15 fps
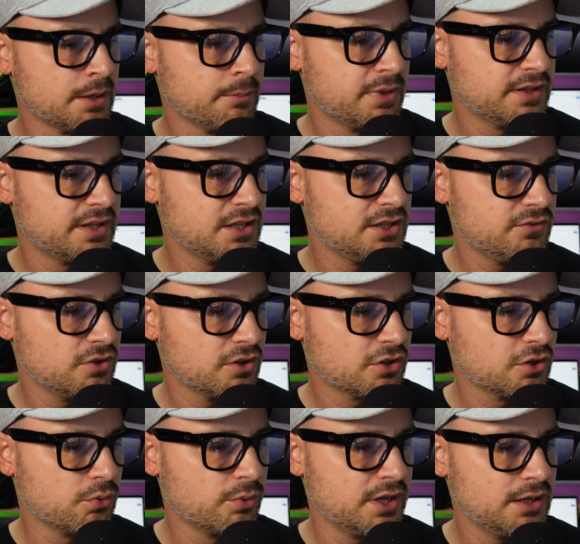But then you've got
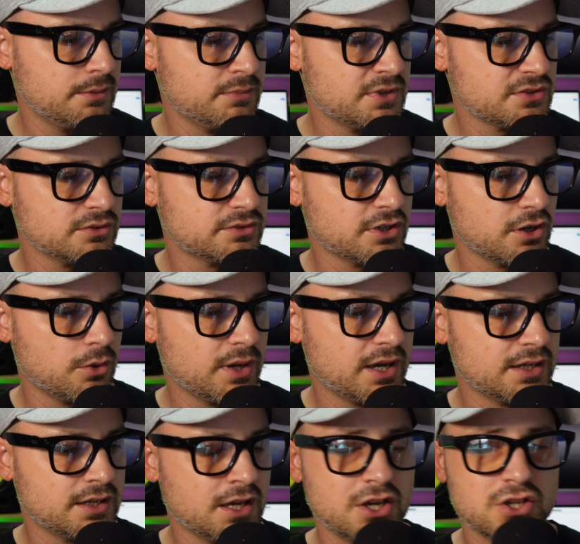Korean MistleToe at